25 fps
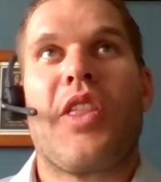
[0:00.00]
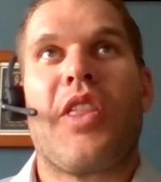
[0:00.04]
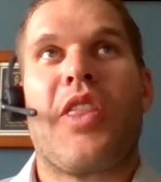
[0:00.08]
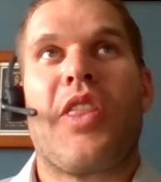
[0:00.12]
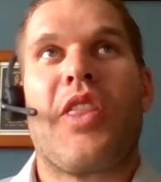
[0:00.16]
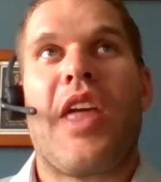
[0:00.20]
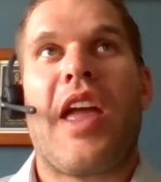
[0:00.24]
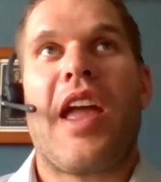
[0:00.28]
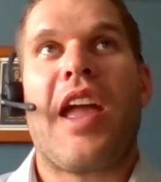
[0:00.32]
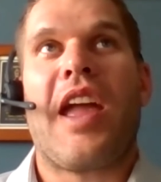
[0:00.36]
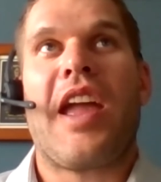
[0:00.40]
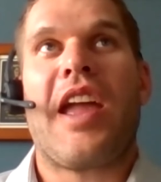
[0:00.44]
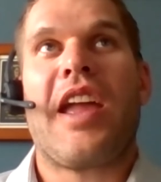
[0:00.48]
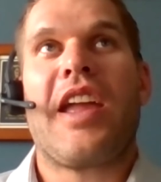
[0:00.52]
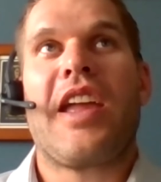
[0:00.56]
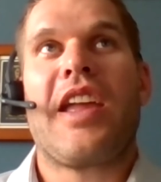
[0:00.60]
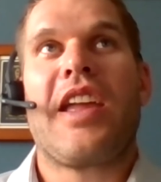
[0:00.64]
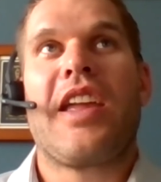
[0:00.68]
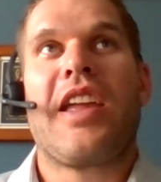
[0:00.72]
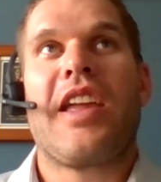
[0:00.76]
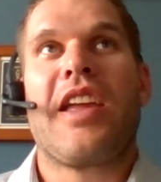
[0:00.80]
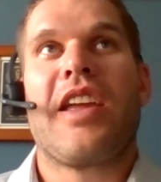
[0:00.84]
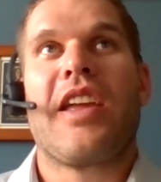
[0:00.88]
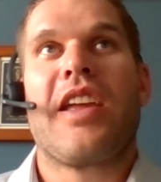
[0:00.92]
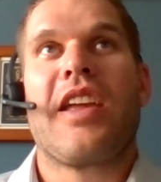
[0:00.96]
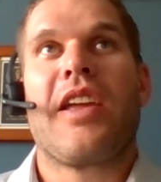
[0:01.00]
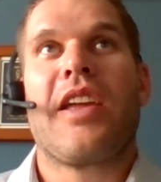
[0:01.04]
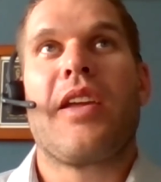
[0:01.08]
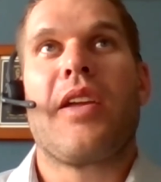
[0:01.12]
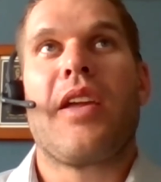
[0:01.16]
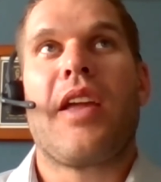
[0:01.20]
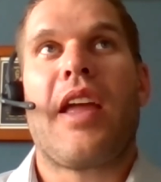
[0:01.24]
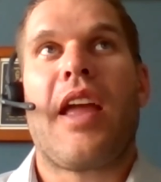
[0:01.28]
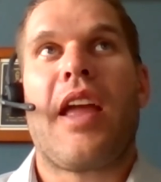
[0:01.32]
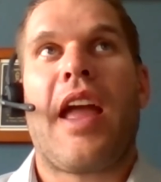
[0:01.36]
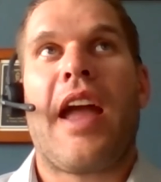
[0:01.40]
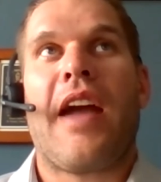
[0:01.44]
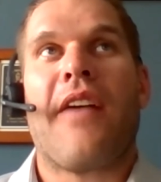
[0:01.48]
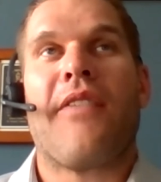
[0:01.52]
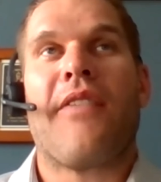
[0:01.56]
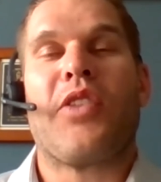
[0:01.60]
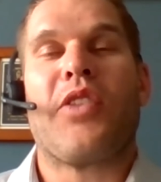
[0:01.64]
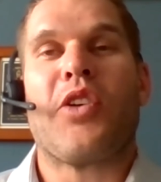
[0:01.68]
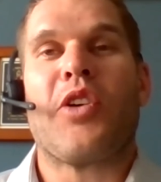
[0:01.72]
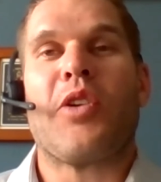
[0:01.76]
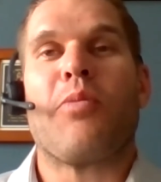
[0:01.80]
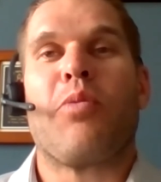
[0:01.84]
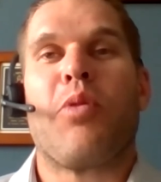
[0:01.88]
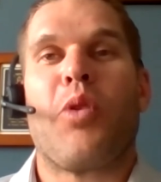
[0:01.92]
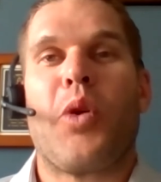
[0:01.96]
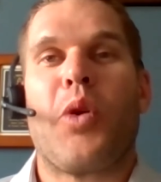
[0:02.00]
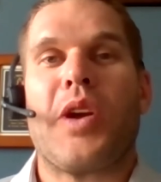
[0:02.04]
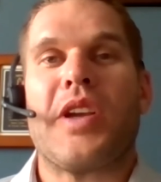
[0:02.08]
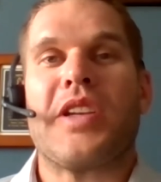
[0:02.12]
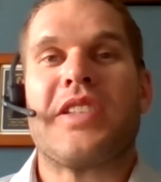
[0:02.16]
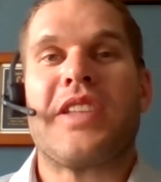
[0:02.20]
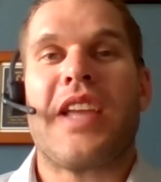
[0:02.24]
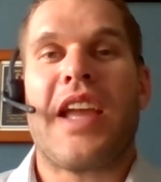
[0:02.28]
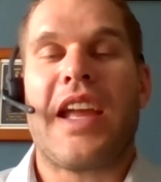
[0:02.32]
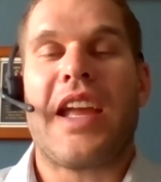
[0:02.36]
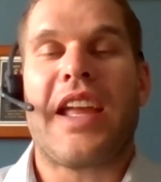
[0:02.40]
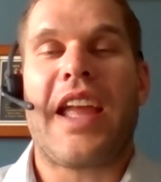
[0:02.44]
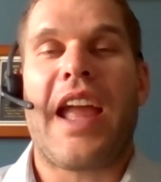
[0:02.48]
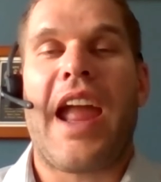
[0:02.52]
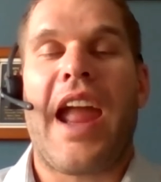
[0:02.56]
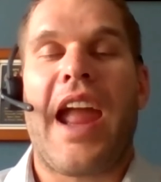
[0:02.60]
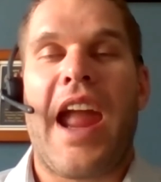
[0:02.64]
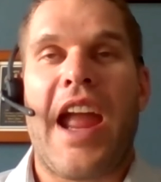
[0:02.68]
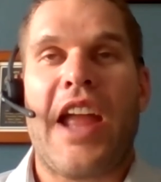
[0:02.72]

they have their employees take